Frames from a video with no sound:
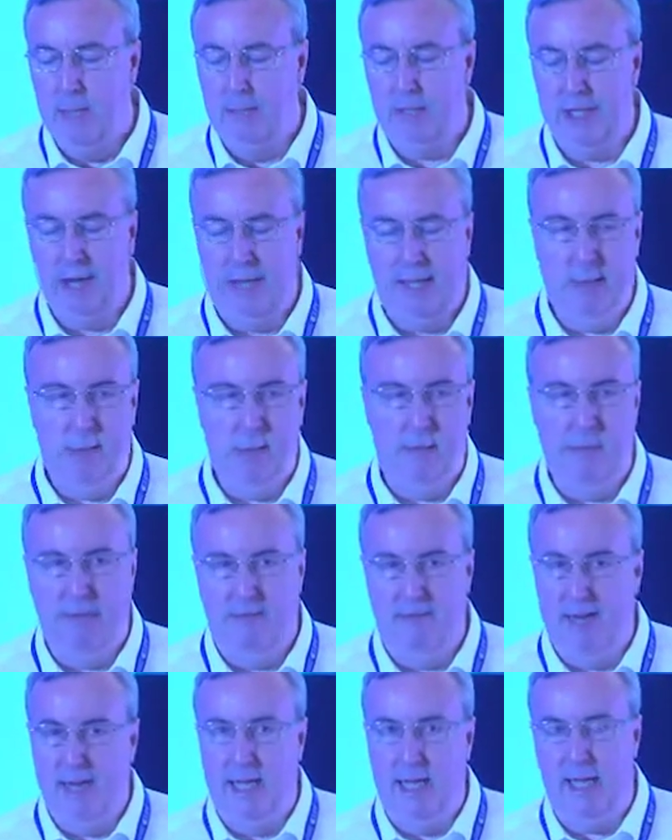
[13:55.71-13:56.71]
China will be
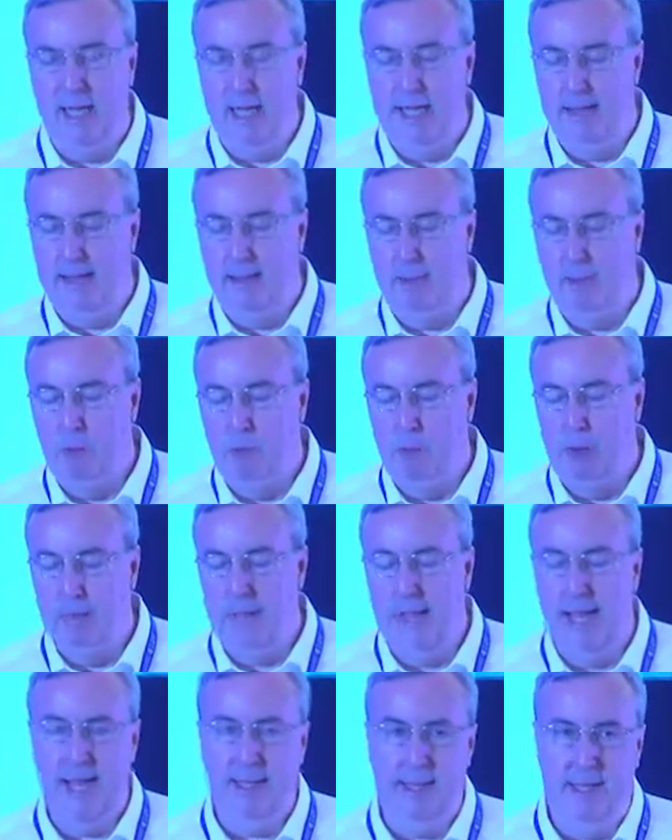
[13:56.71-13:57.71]
very clearly number
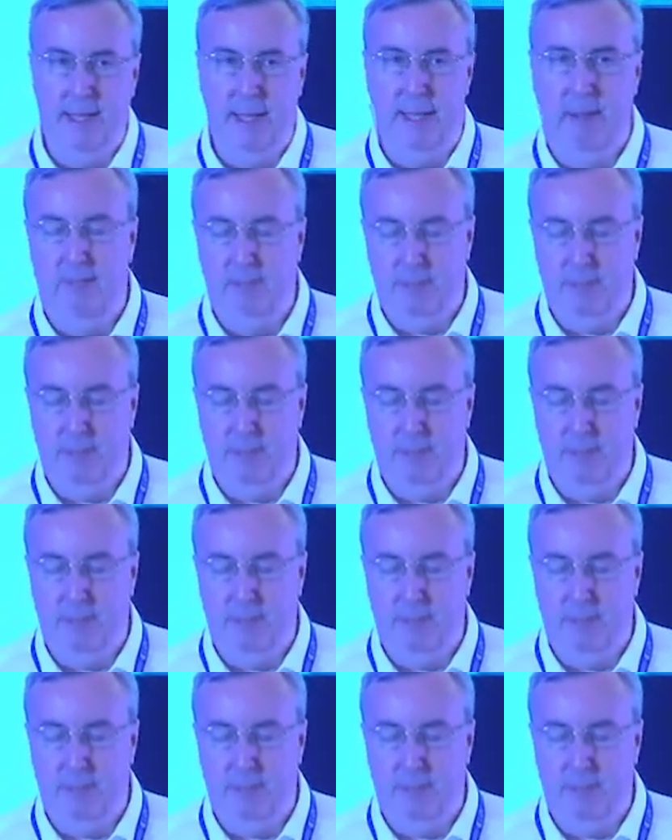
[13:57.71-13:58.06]
1, India